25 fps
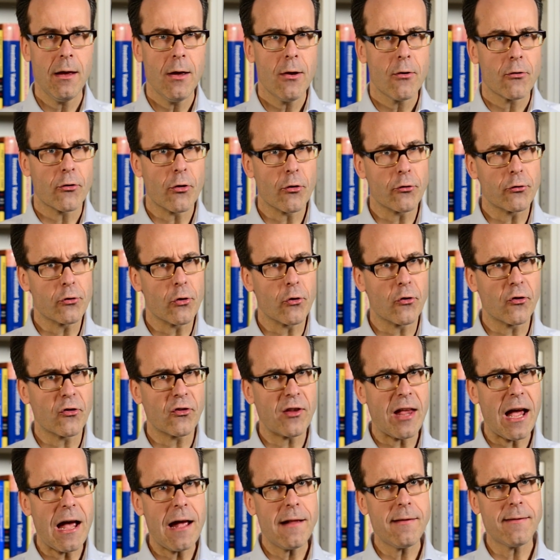So to
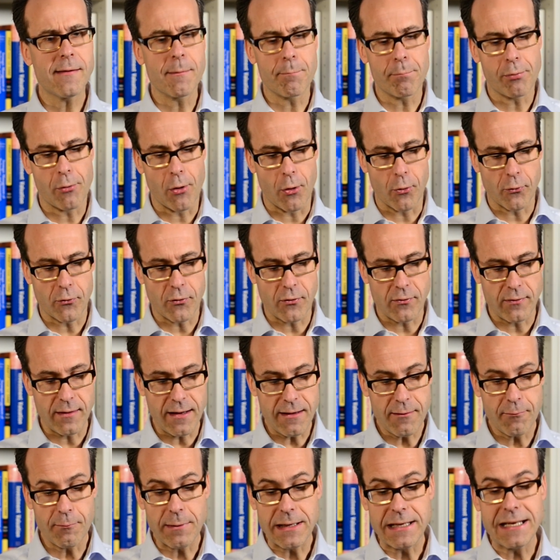start the
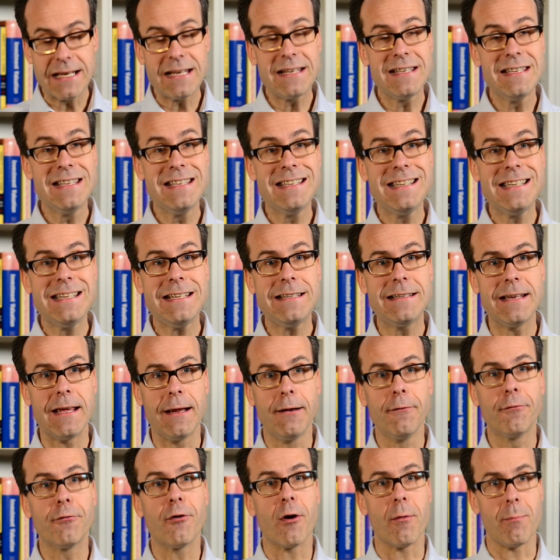process, we need
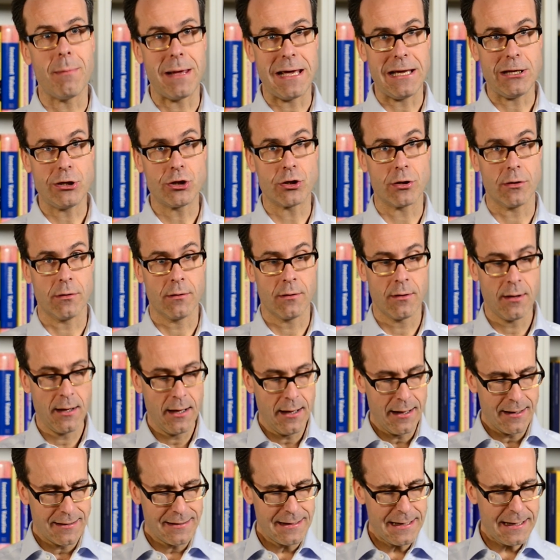information.
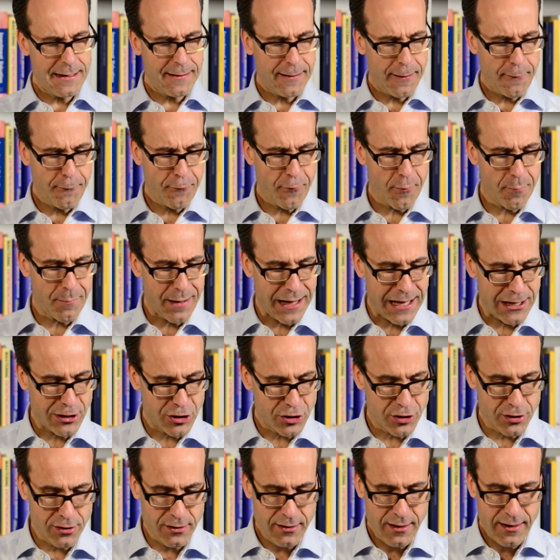Need
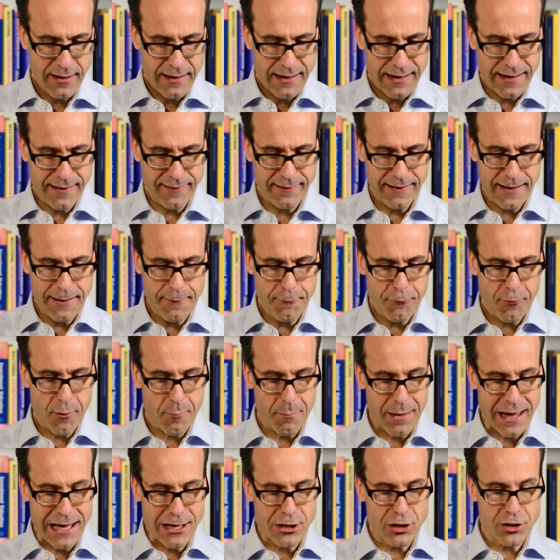information is
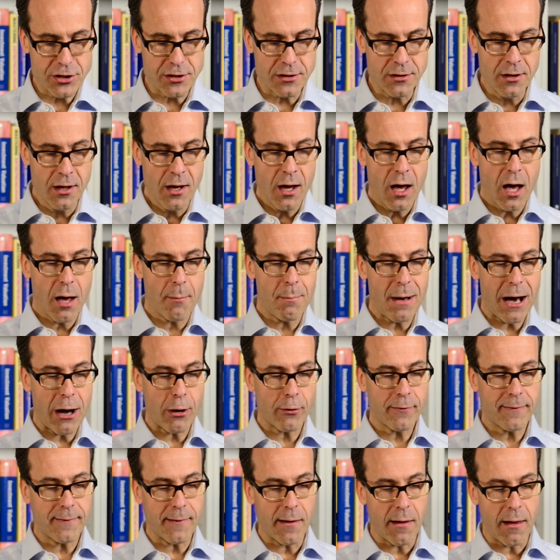information
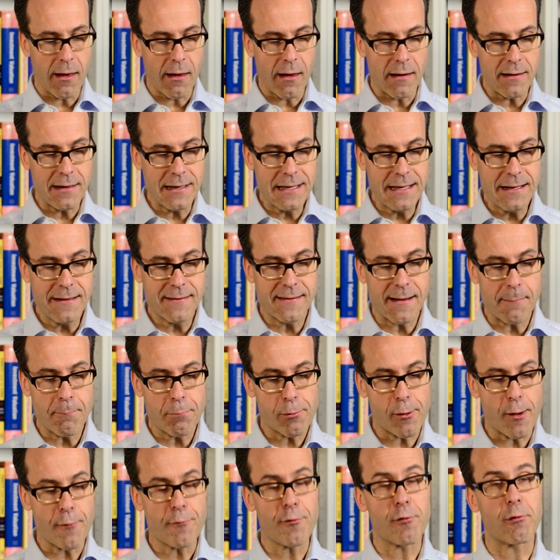about the needs and
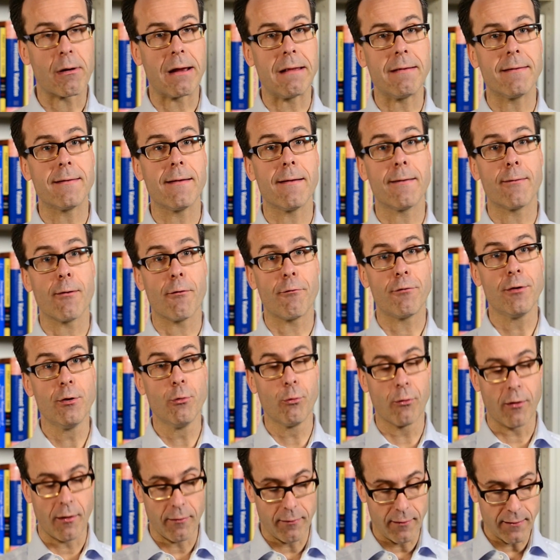preferences of
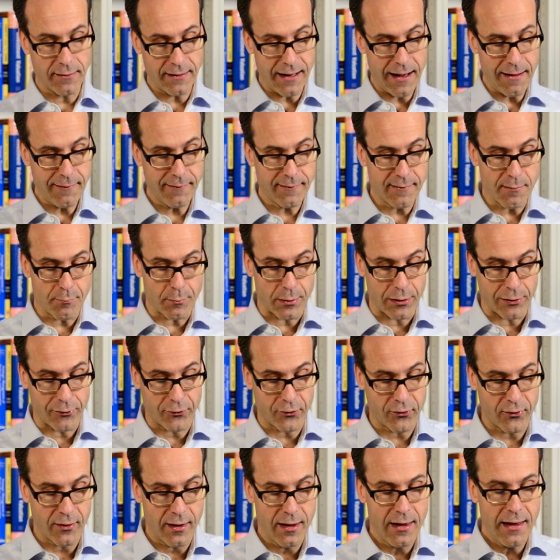users and
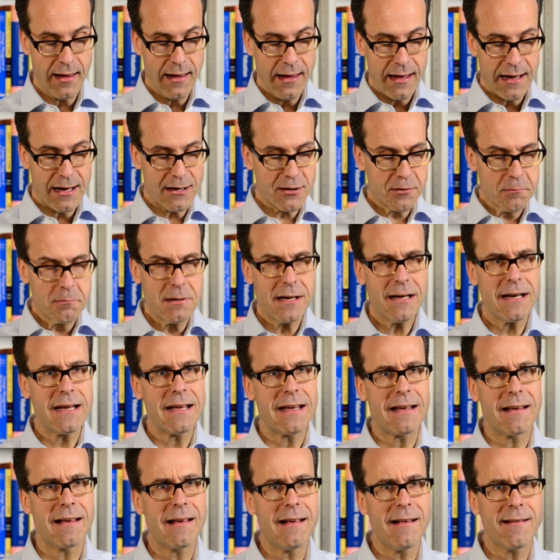customers. It
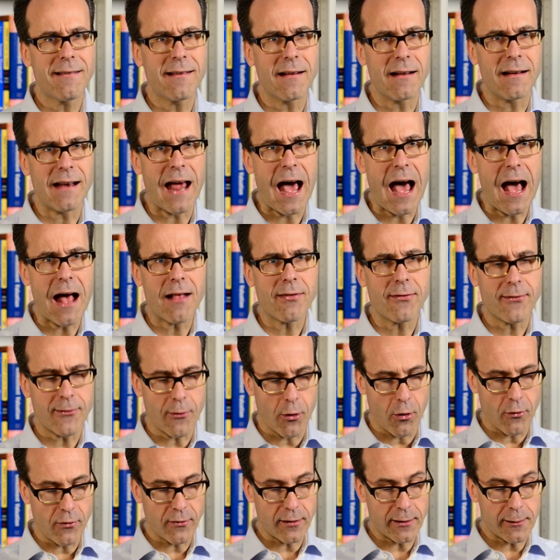really is an answer
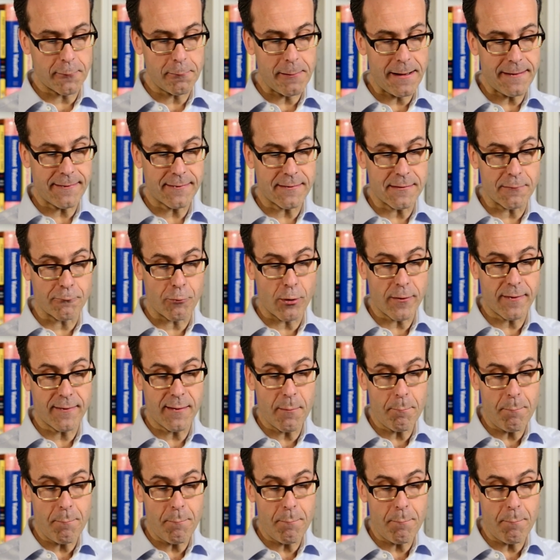on the question, what's the